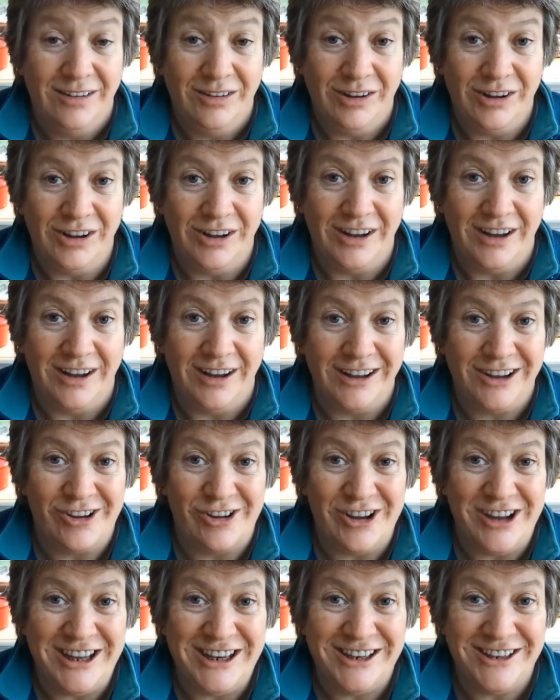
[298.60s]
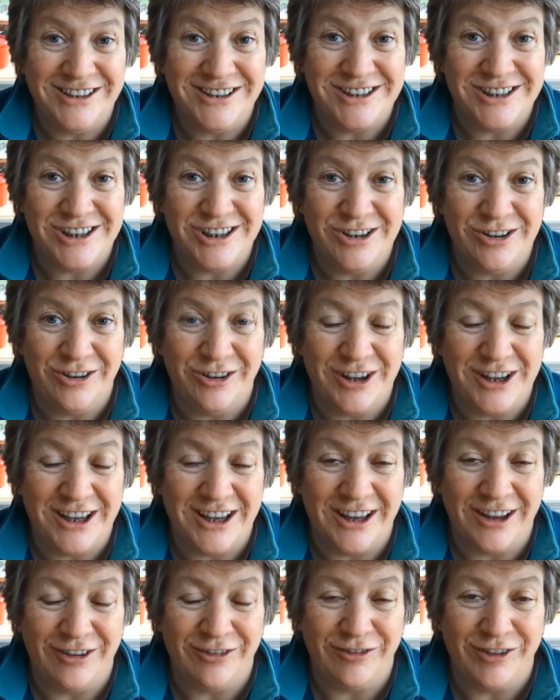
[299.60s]
Oh, I got in to
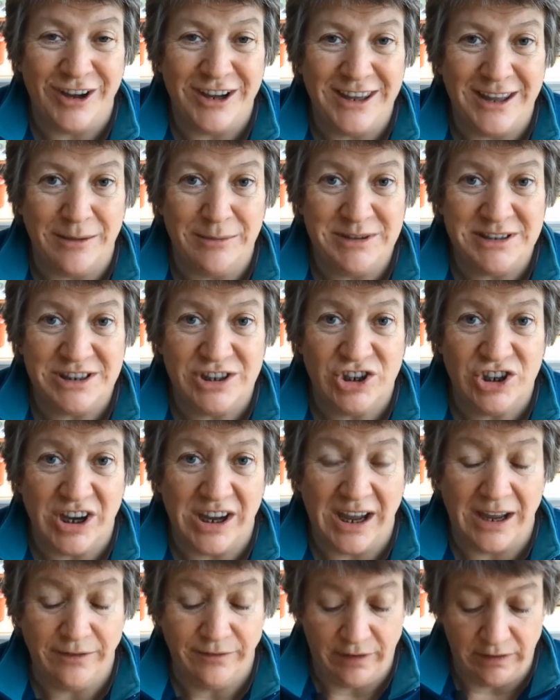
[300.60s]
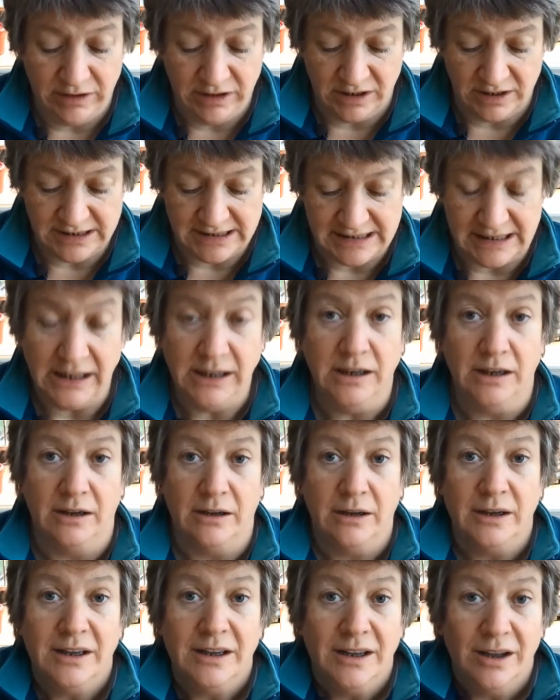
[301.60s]
uh, find that Mister J had very nicely
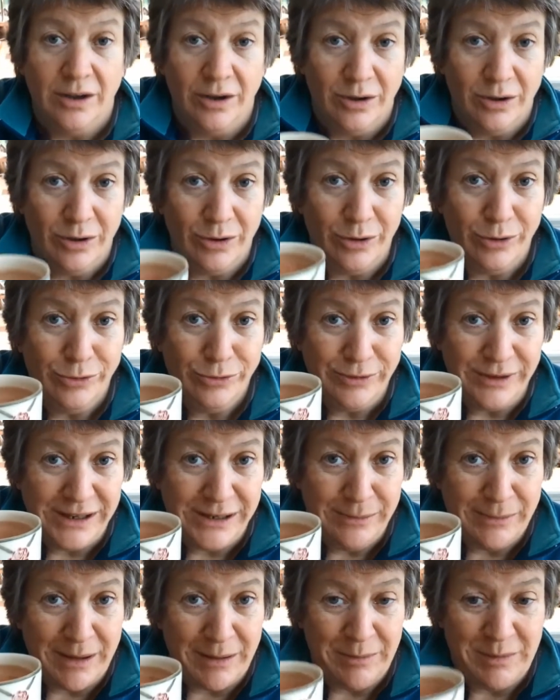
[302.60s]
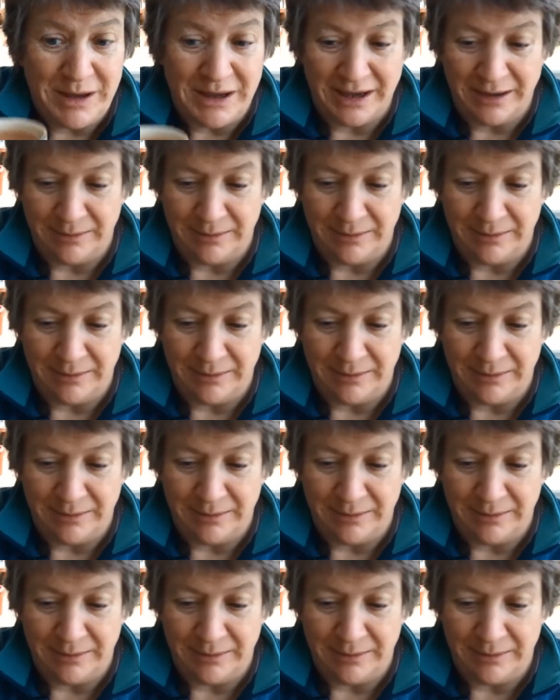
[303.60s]
already made me a